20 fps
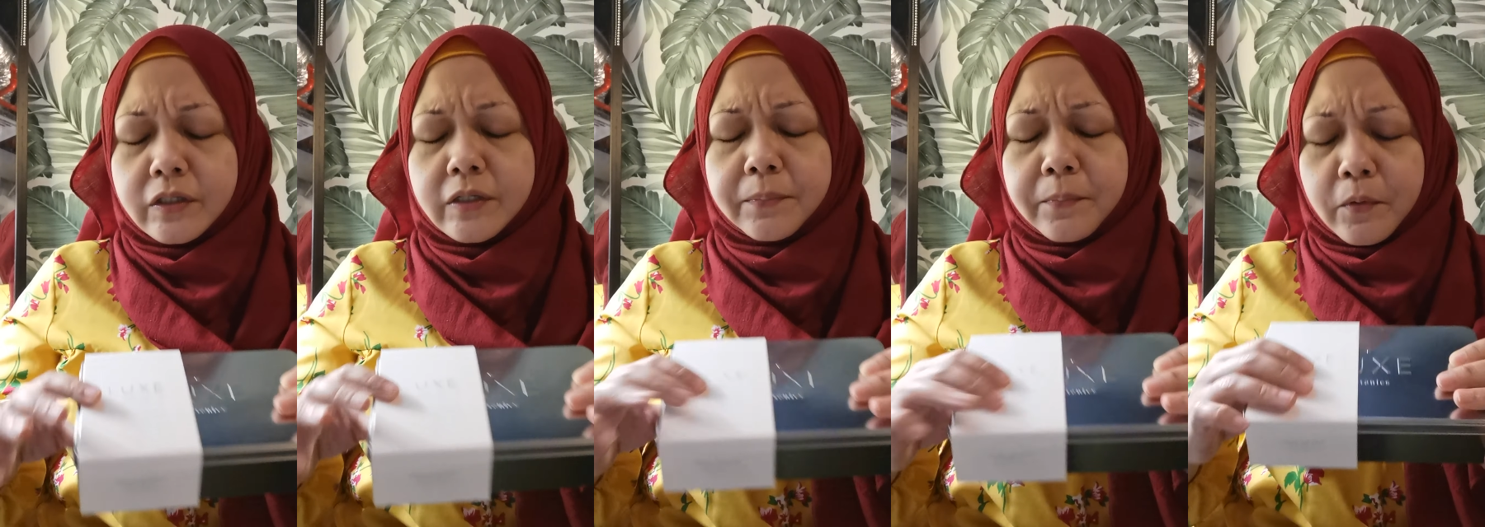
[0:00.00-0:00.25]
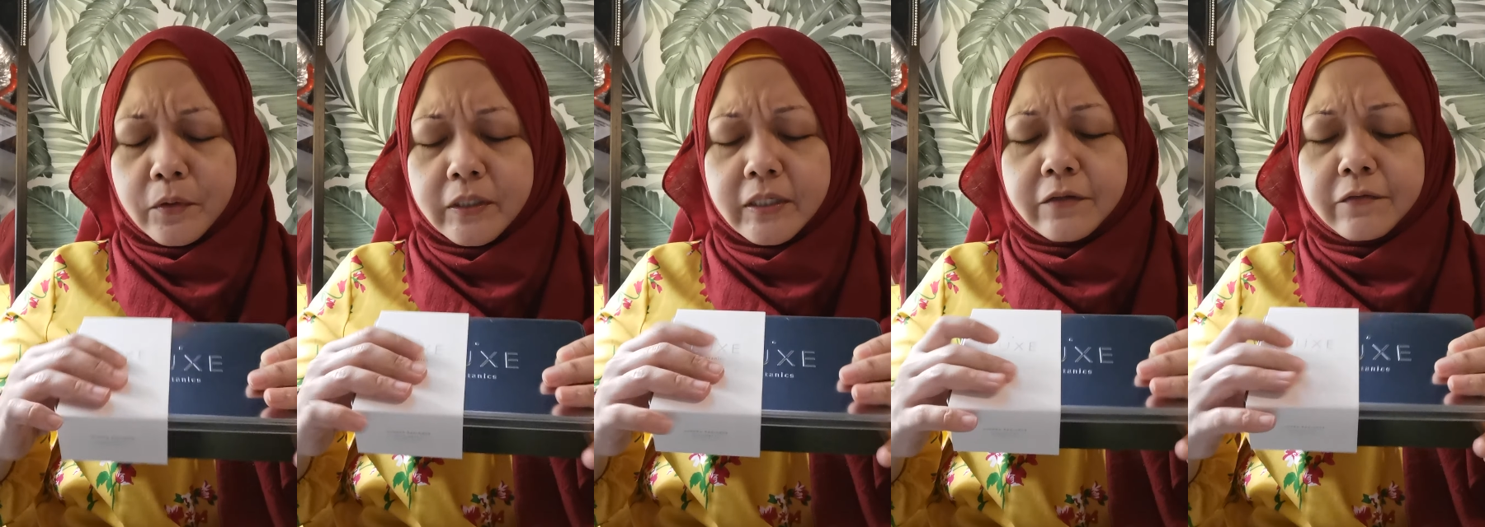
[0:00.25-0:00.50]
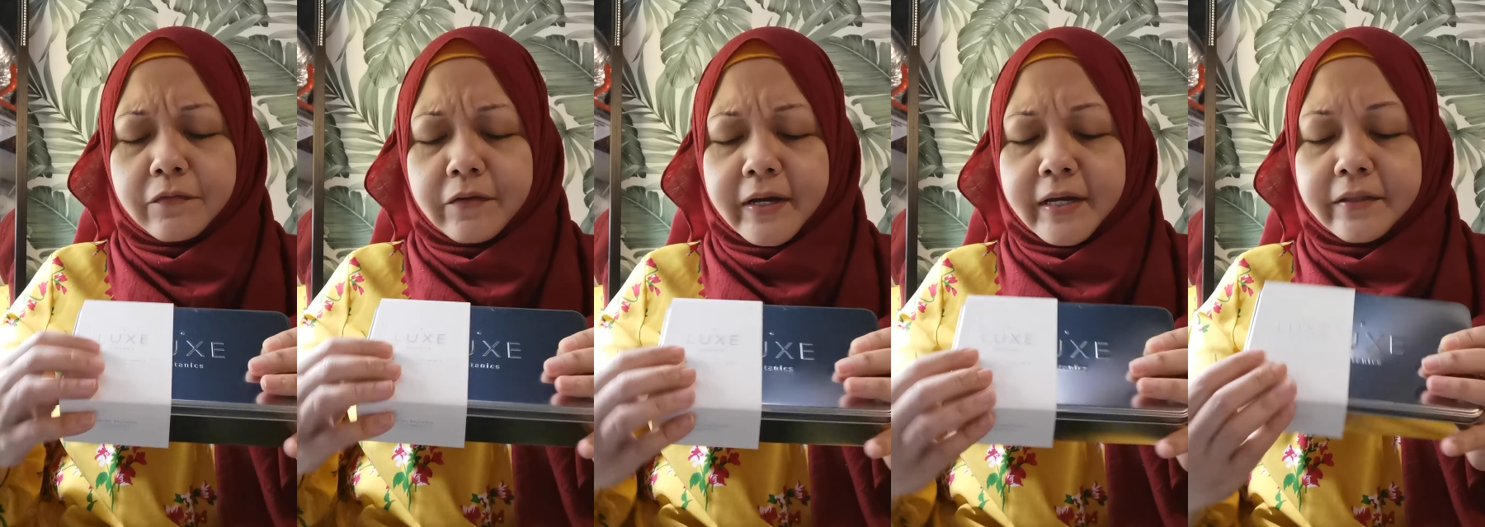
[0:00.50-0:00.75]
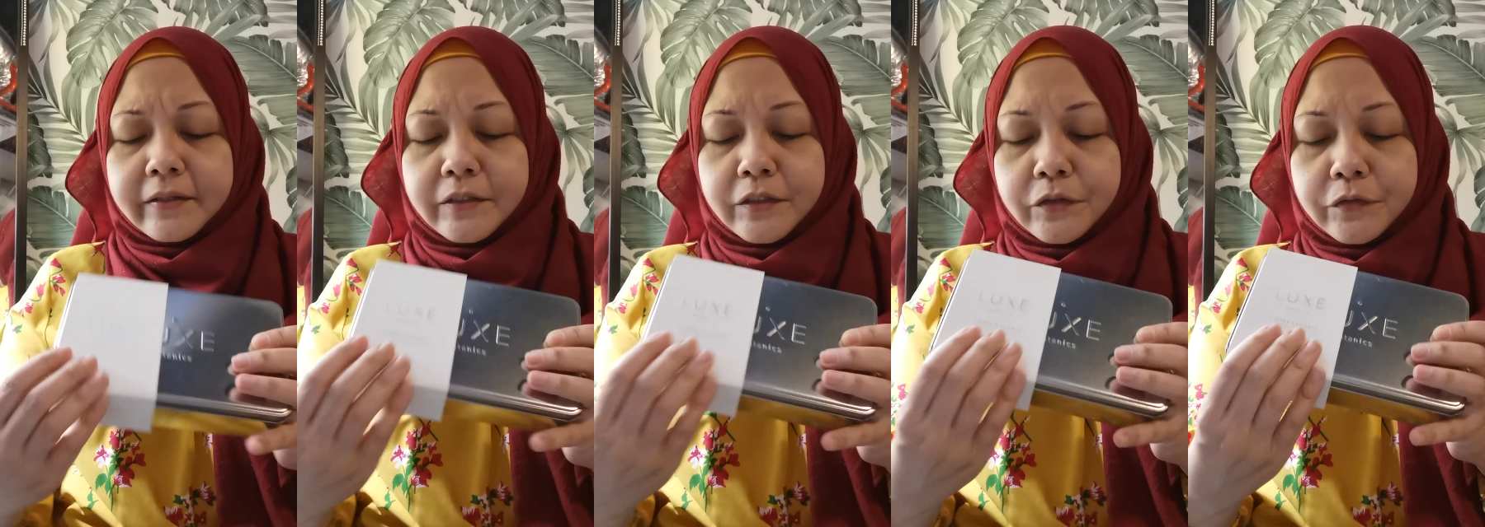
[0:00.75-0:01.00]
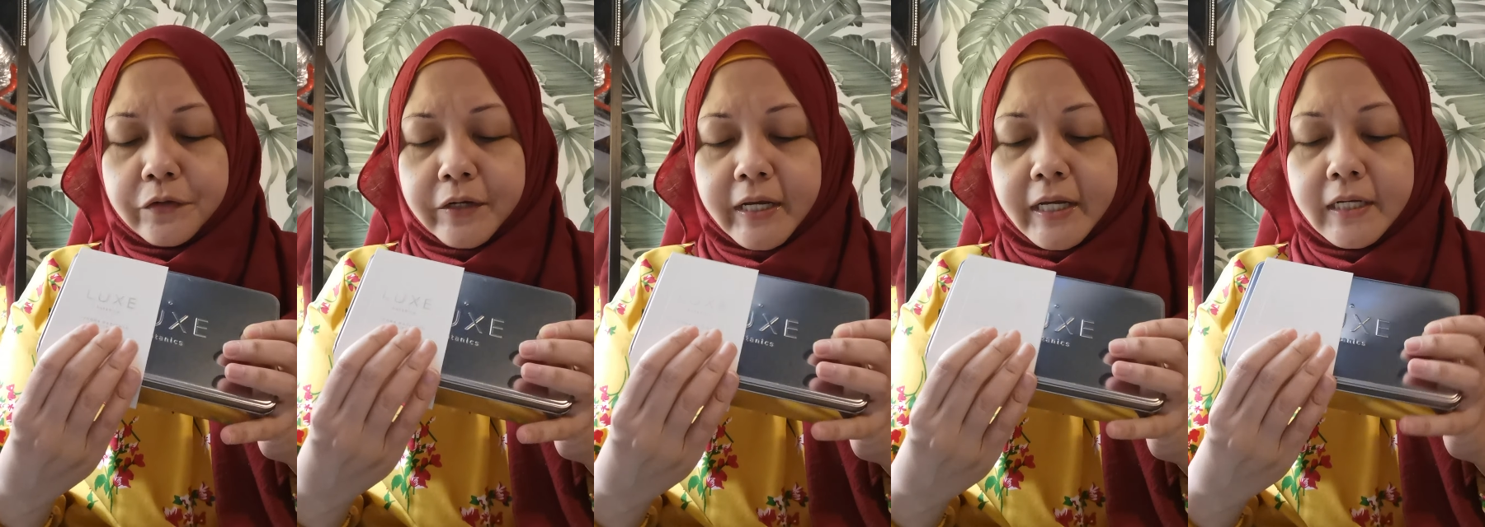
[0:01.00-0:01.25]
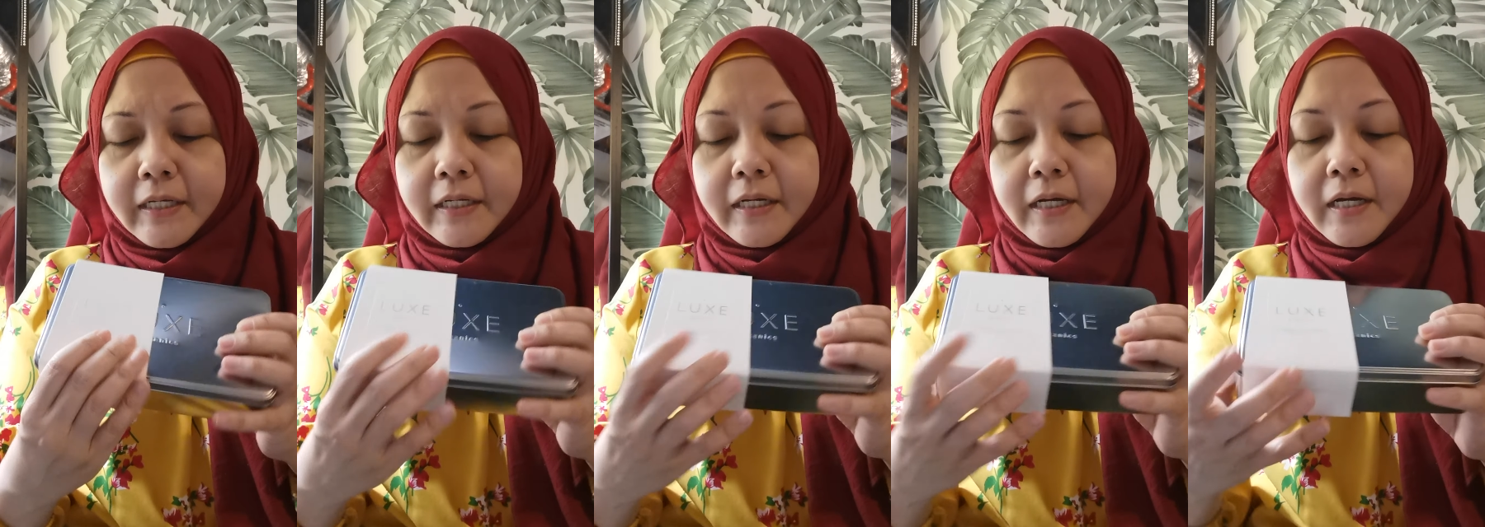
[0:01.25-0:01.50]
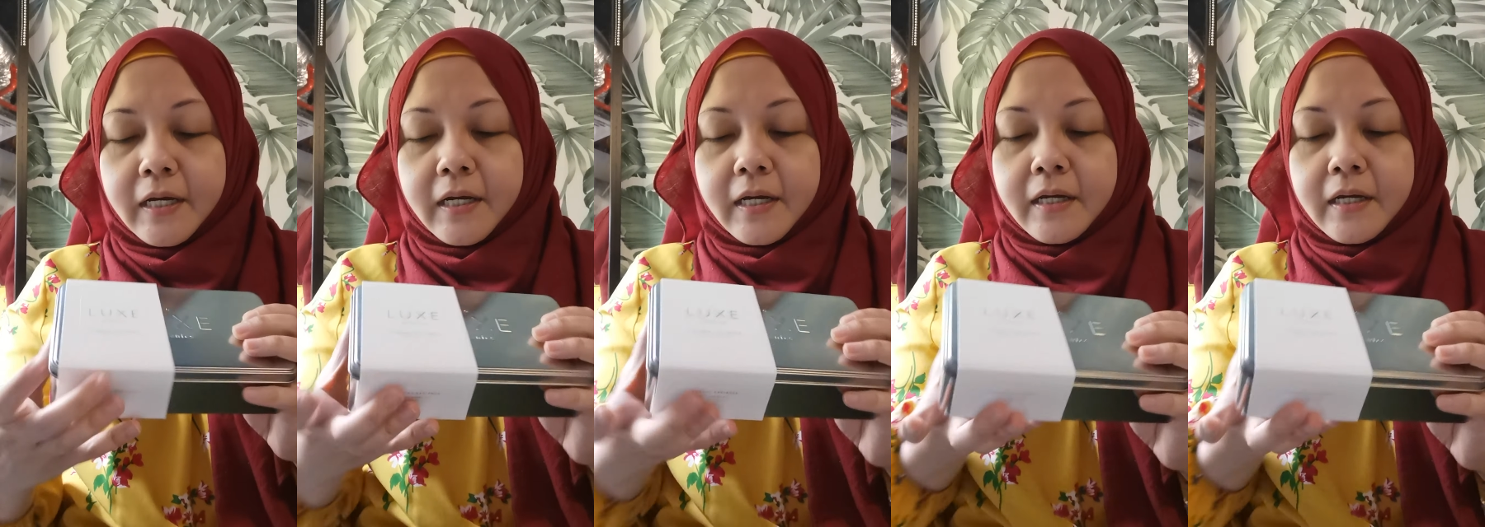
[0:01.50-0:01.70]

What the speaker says: supporting fair trade.